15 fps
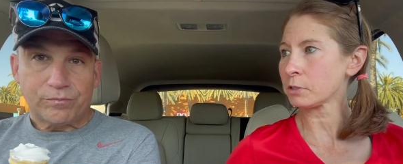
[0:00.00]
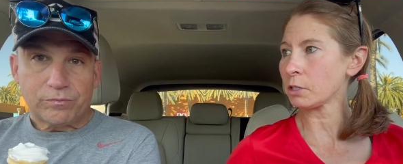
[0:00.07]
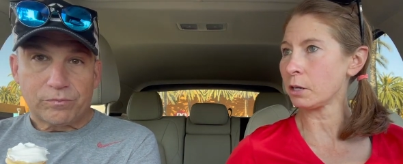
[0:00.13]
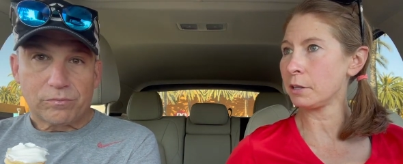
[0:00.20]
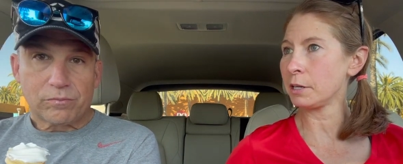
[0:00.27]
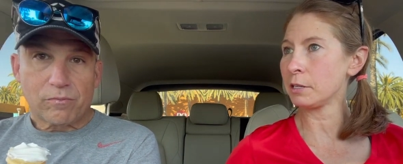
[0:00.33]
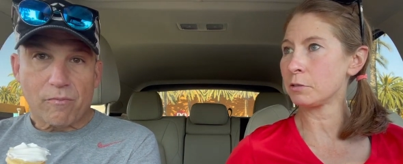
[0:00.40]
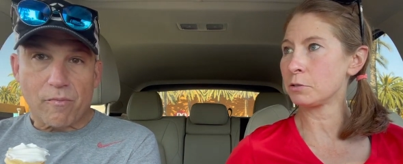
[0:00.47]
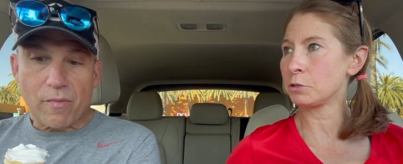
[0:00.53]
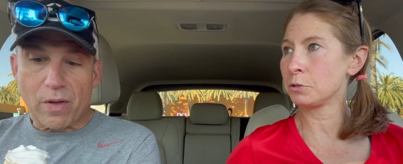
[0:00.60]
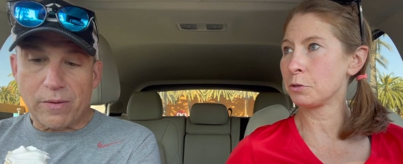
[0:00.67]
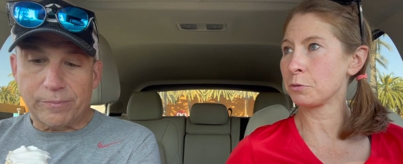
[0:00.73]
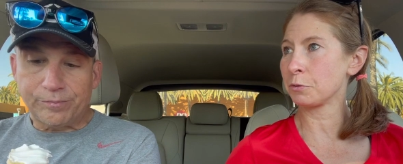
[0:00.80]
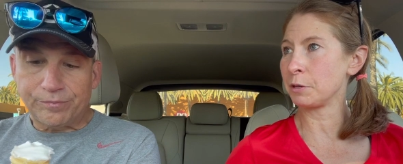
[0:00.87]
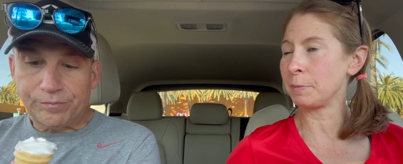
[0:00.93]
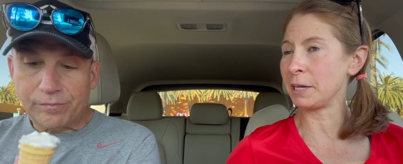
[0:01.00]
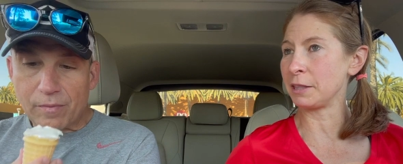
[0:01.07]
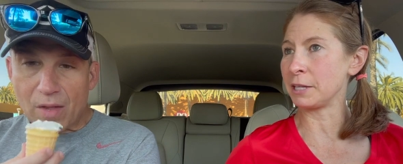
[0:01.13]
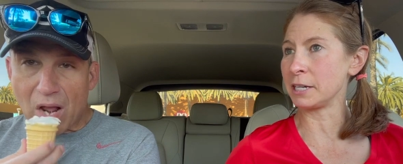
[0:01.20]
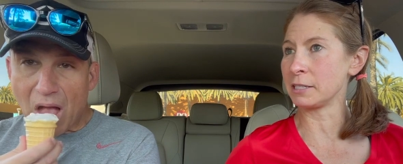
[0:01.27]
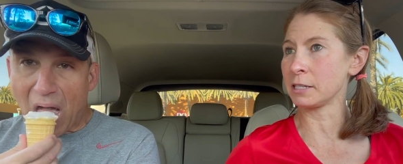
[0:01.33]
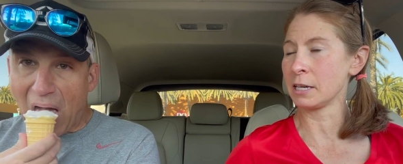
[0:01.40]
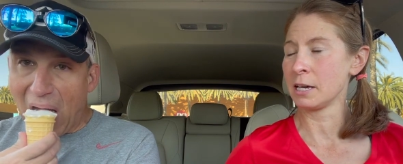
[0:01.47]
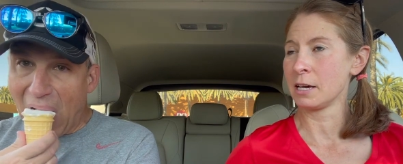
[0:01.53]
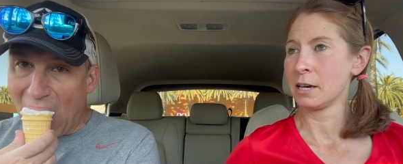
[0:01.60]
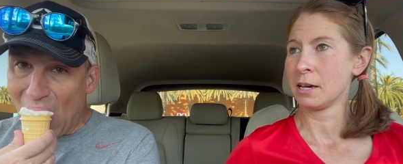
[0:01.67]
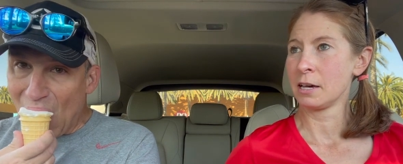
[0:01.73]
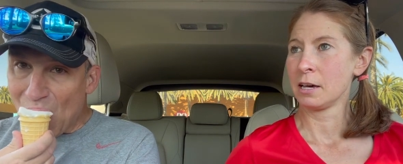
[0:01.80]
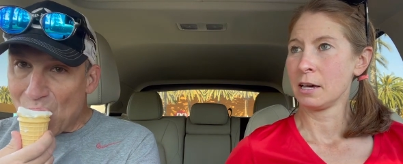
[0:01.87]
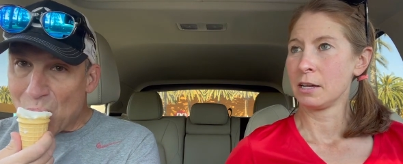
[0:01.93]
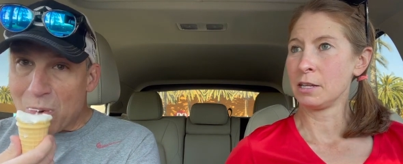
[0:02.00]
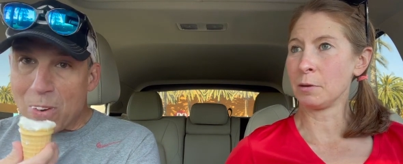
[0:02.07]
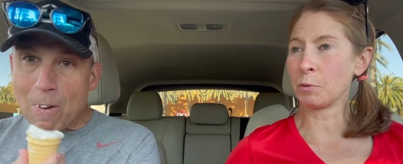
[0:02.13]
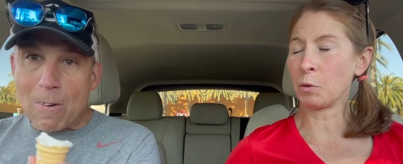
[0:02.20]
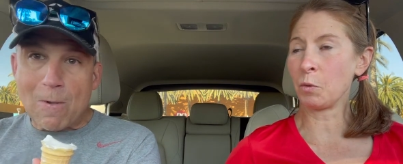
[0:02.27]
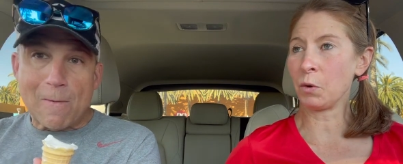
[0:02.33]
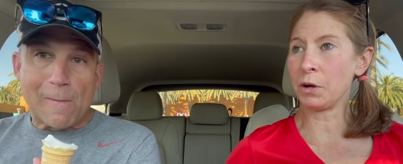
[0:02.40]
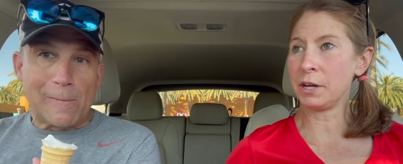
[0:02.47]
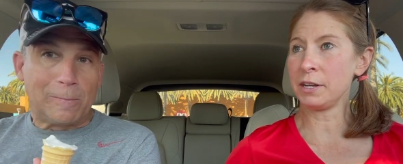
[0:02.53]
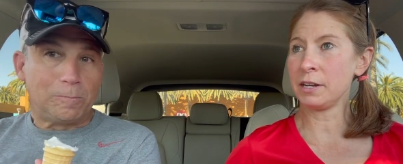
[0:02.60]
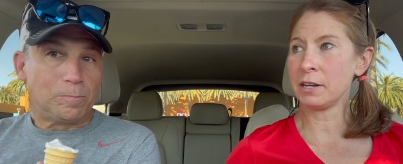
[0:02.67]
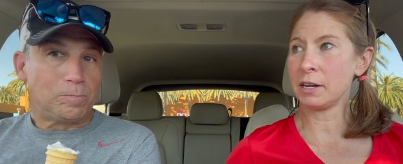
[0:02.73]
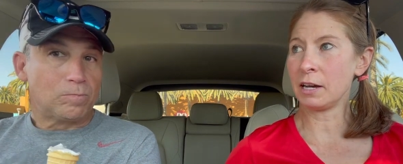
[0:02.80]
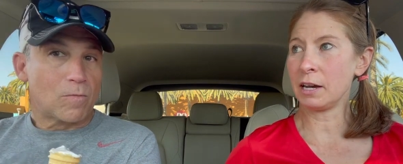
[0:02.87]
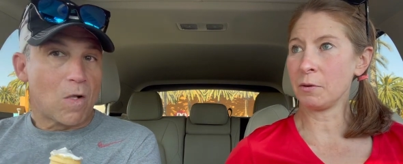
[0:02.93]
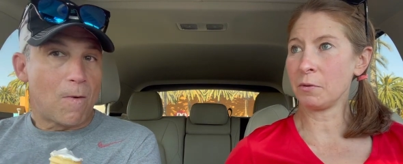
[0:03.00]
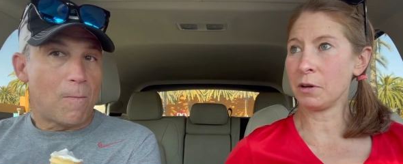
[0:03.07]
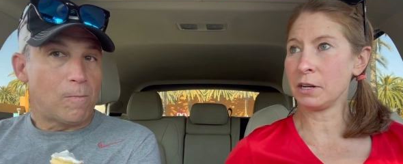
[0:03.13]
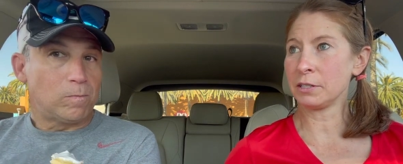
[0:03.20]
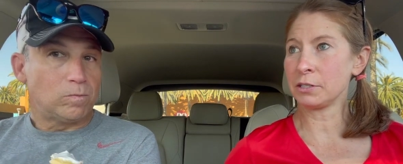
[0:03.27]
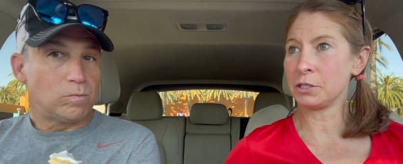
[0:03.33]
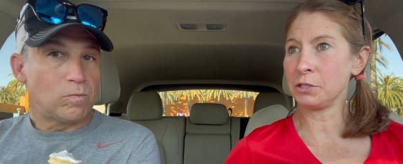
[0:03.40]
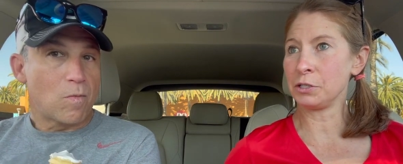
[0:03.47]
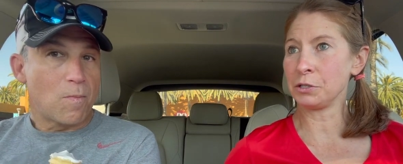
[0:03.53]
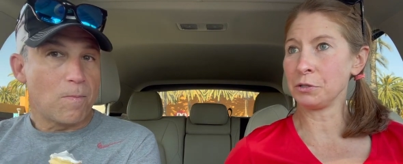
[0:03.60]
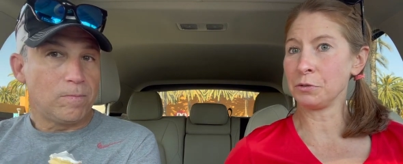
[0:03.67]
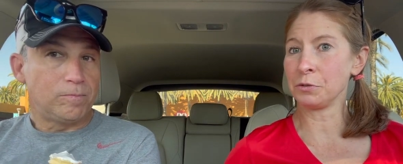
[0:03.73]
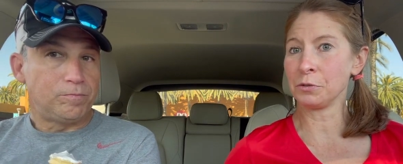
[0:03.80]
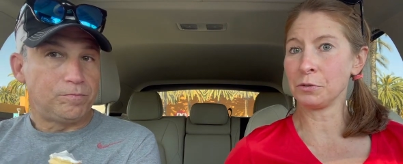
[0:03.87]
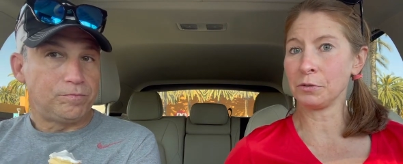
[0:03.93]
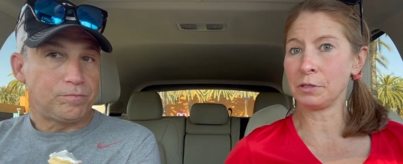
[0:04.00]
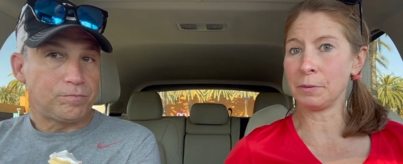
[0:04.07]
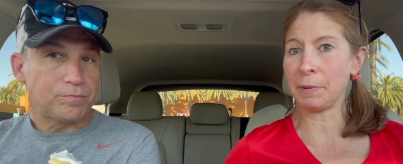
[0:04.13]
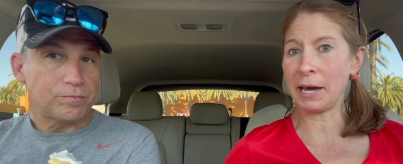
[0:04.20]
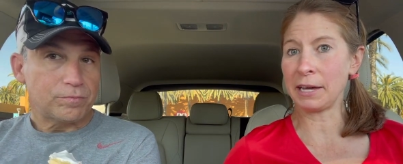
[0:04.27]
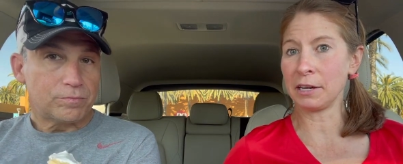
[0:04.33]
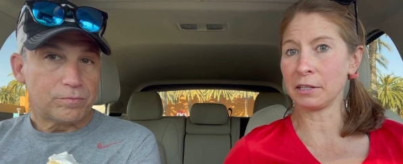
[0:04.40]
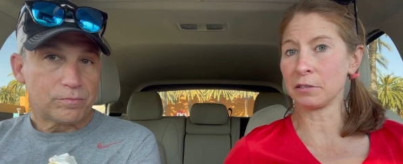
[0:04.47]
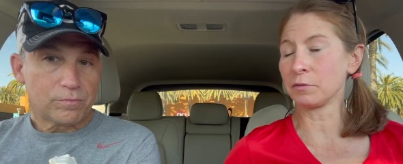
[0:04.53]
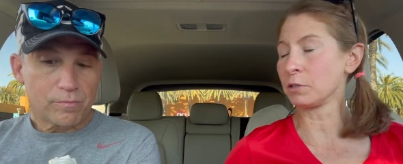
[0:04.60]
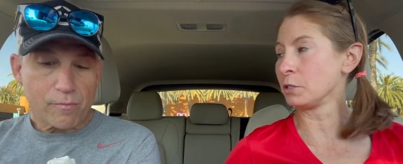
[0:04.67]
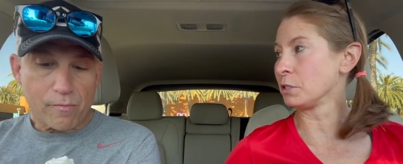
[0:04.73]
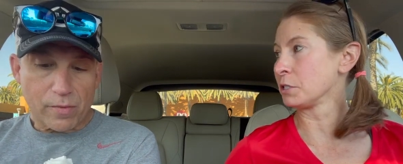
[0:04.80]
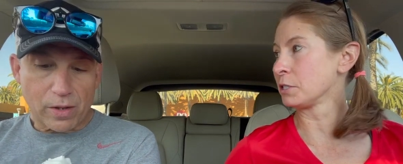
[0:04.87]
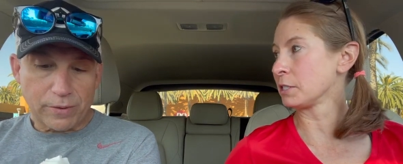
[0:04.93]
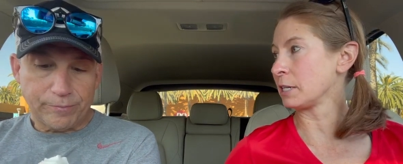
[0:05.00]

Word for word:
Speaker 1: I think three main things. Number one, I want to do the bike intervals